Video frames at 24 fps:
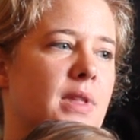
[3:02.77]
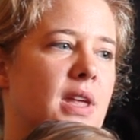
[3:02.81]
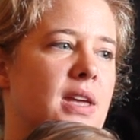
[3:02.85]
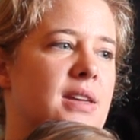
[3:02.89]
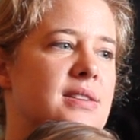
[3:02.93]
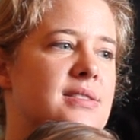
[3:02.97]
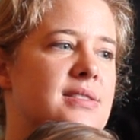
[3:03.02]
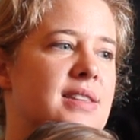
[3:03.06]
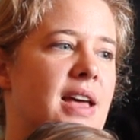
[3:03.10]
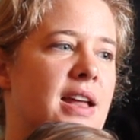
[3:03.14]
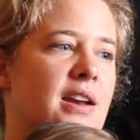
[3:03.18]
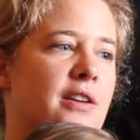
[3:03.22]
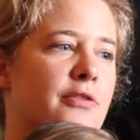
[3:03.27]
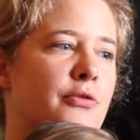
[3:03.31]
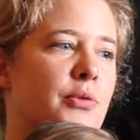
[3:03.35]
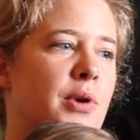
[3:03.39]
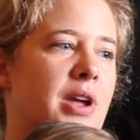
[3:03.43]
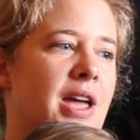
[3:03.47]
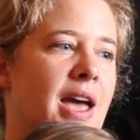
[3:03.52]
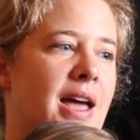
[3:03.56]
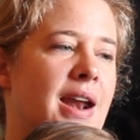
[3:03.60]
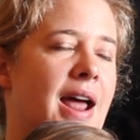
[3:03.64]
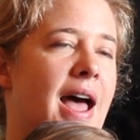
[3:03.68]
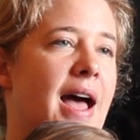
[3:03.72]
is that if
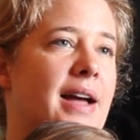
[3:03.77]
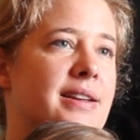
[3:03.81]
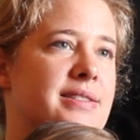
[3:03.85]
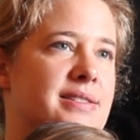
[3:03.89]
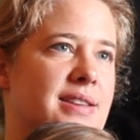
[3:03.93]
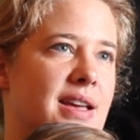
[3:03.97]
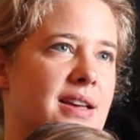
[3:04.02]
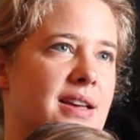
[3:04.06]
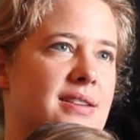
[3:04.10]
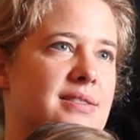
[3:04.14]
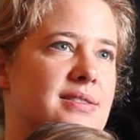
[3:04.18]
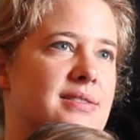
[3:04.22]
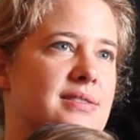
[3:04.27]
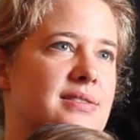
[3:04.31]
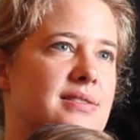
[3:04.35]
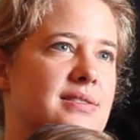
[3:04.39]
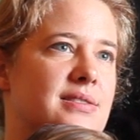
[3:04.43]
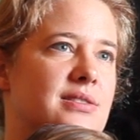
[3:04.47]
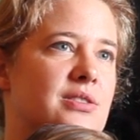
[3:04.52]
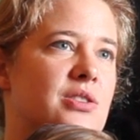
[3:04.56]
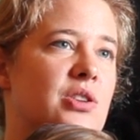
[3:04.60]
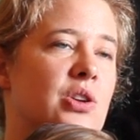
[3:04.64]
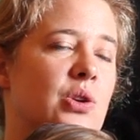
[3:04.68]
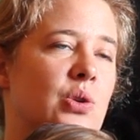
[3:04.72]
we had access
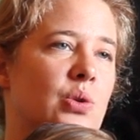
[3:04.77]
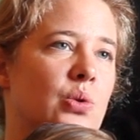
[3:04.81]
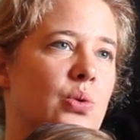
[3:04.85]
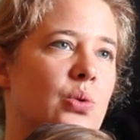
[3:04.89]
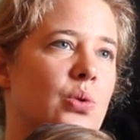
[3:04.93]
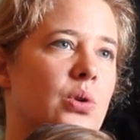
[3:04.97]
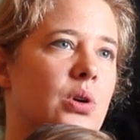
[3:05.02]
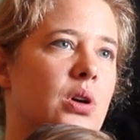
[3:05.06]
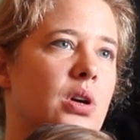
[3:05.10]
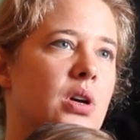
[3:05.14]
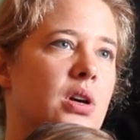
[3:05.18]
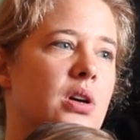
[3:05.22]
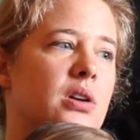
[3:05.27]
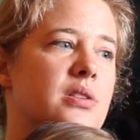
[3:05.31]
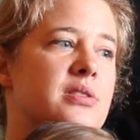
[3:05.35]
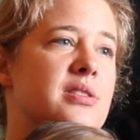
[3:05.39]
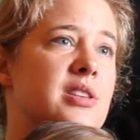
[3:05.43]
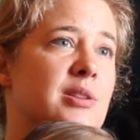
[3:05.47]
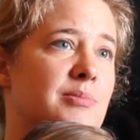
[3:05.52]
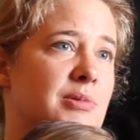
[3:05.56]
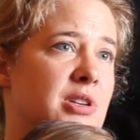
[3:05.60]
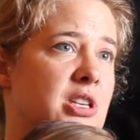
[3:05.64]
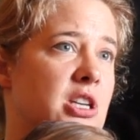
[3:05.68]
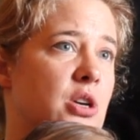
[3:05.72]
to
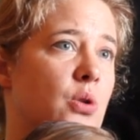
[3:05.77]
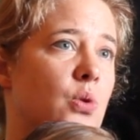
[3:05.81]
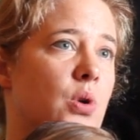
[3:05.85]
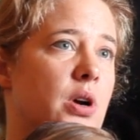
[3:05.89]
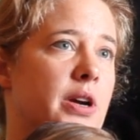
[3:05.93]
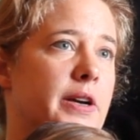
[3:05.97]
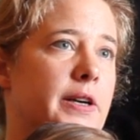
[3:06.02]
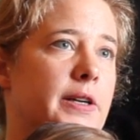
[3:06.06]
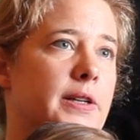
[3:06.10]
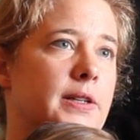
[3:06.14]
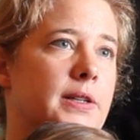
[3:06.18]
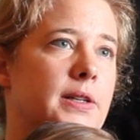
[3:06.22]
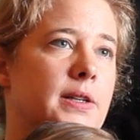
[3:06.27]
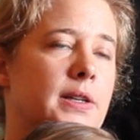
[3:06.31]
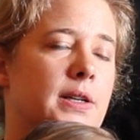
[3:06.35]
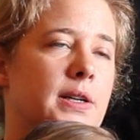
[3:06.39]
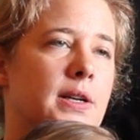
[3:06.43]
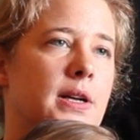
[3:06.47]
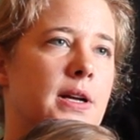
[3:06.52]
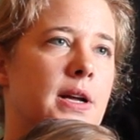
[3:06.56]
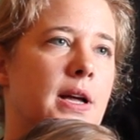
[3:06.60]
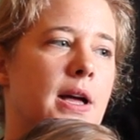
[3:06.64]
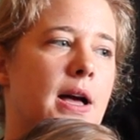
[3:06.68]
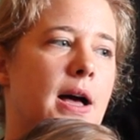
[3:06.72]
CBD oil
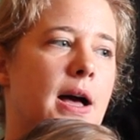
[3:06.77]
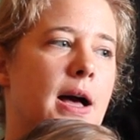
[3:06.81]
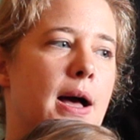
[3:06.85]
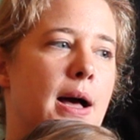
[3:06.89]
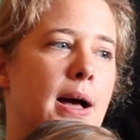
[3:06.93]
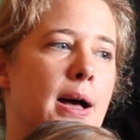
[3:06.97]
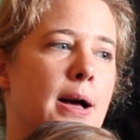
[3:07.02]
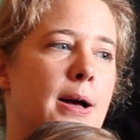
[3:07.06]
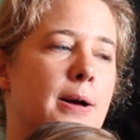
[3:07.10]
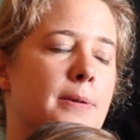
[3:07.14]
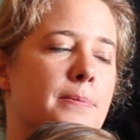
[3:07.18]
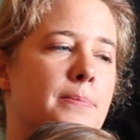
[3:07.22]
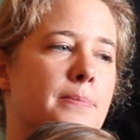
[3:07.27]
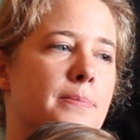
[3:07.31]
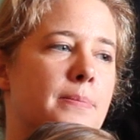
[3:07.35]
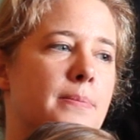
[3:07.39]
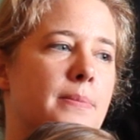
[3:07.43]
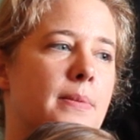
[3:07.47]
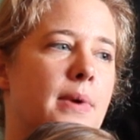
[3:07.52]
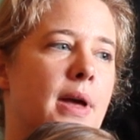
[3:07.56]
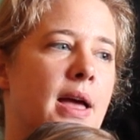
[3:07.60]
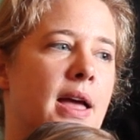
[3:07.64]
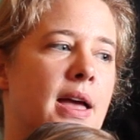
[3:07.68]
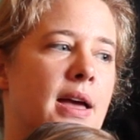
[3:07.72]

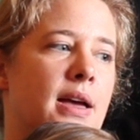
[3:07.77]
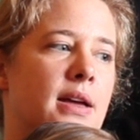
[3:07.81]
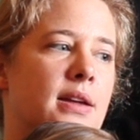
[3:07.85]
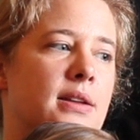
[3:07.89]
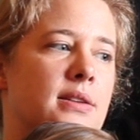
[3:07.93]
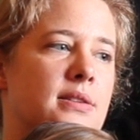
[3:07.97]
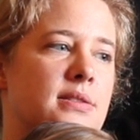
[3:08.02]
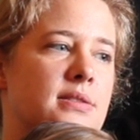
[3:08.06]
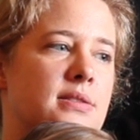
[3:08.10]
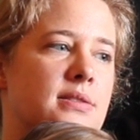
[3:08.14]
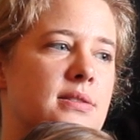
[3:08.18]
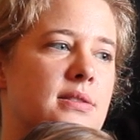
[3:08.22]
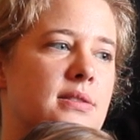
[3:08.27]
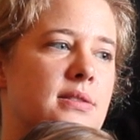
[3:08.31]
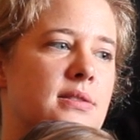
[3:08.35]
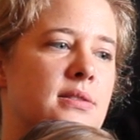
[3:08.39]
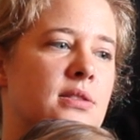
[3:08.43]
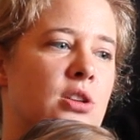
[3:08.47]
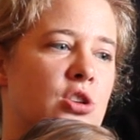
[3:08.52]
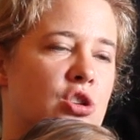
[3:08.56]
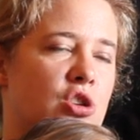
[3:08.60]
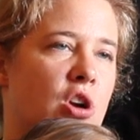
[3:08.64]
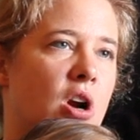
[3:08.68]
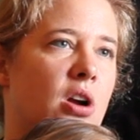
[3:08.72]
and
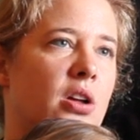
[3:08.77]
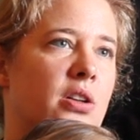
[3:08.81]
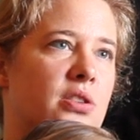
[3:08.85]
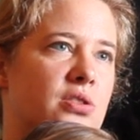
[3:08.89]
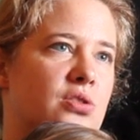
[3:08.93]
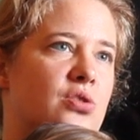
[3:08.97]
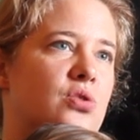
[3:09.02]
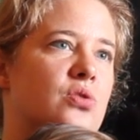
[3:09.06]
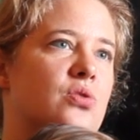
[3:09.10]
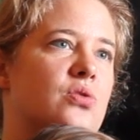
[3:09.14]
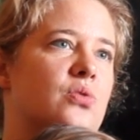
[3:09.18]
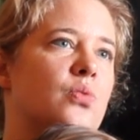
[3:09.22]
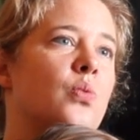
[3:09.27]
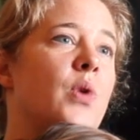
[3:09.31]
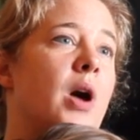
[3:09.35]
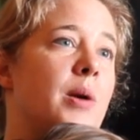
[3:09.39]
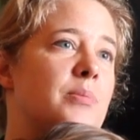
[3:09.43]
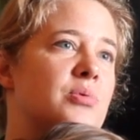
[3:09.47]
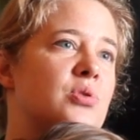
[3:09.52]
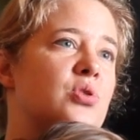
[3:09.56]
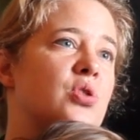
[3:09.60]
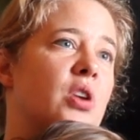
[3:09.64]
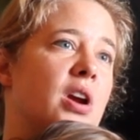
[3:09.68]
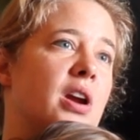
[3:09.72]
the Charlotte's
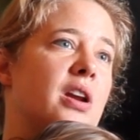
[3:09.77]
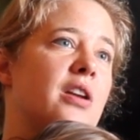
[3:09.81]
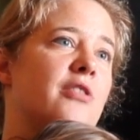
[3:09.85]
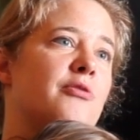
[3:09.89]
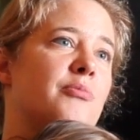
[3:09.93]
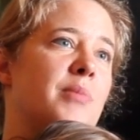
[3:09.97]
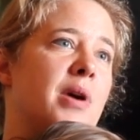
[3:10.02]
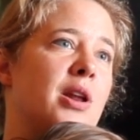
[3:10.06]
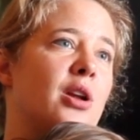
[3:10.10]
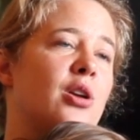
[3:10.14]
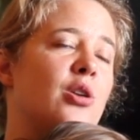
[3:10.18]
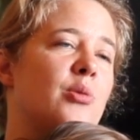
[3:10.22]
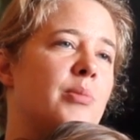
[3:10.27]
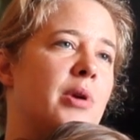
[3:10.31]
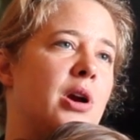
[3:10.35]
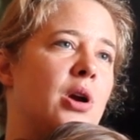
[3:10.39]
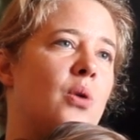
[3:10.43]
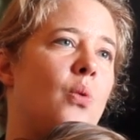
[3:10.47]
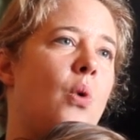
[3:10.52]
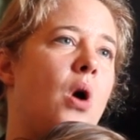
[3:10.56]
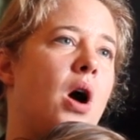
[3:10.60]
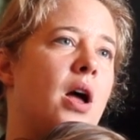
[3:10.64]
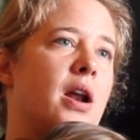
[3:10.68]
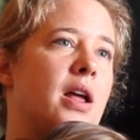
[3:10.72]
Web strain of medical
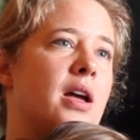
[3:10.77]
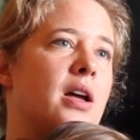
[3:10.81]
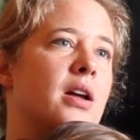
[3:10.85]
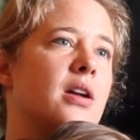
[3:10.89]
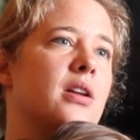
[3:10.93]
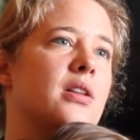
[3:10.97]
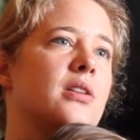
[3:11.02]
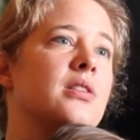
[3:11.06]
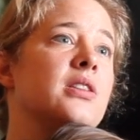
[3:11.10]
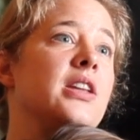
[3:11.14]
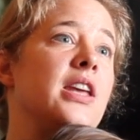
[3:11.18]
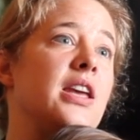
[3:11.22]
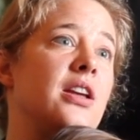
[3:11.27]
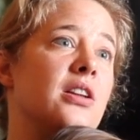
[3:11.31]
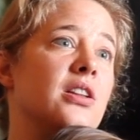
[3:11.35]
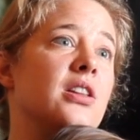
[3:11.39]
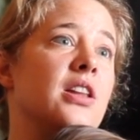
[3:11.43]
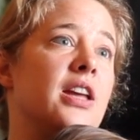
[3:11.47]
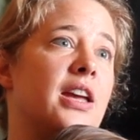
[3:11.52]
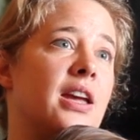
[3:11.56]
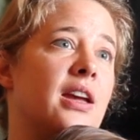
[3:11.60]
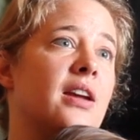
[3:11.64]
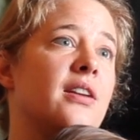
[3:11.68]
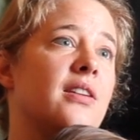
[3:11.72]
marijuana
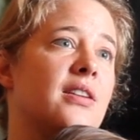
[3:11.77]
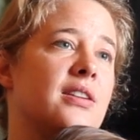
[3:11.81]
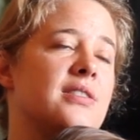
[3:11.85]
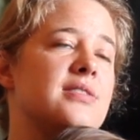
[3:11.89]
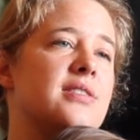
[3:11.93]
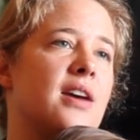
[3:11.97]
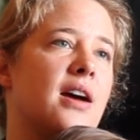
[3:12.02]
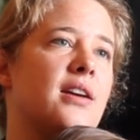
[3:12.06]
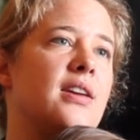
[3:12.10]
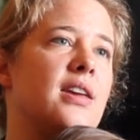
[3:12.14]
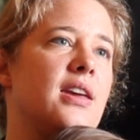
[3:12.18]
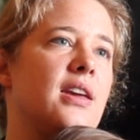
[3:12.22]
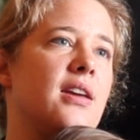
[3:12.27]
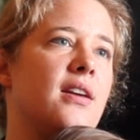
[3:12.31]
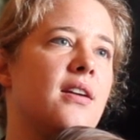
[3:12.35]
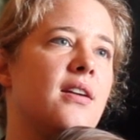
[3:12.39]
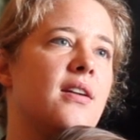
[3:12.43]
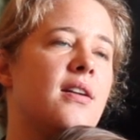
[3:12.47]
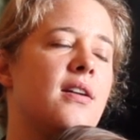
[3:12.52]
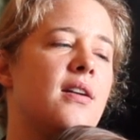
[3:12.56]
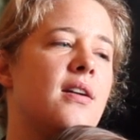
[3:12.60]
legally in Kentucky,